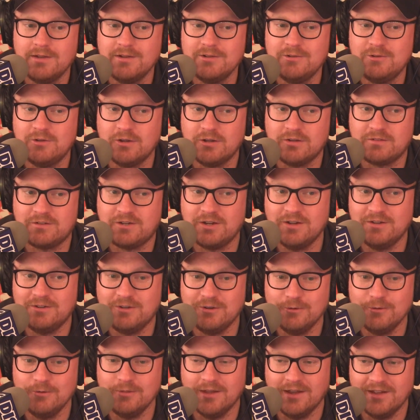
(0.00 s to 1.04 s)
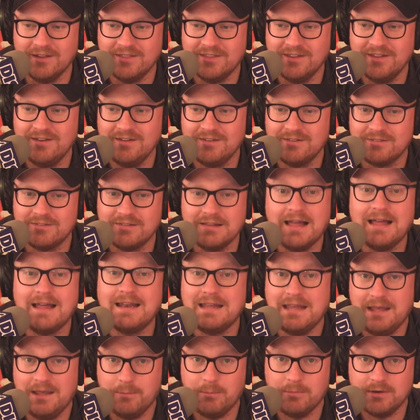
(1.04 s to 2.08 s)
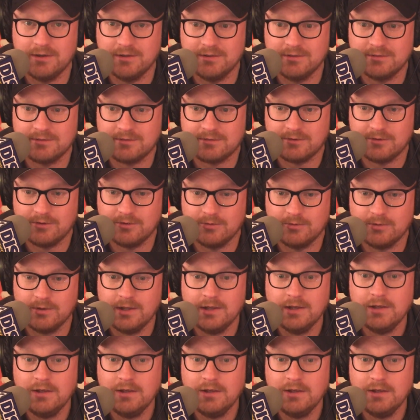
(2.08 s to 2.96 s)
just to do that. That is not happening. So